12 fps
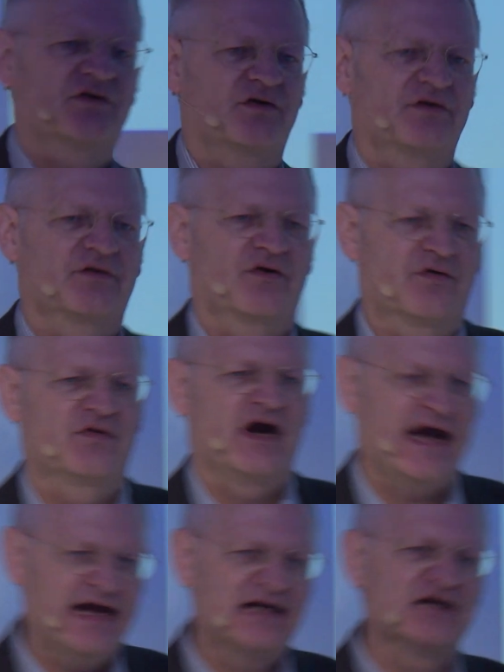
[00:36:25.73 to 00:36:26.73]
on the
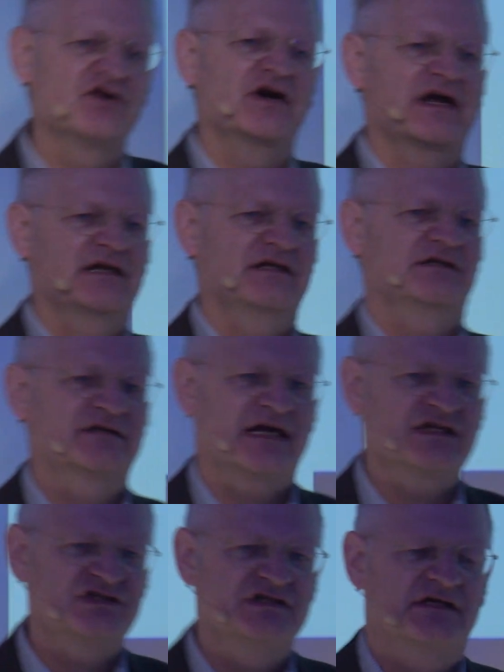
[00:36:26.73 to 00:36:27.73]
hanger and it's
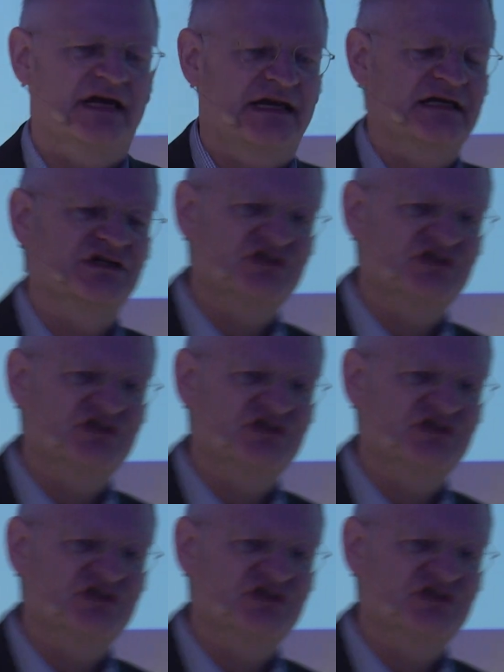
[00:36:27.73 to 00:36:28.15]
getting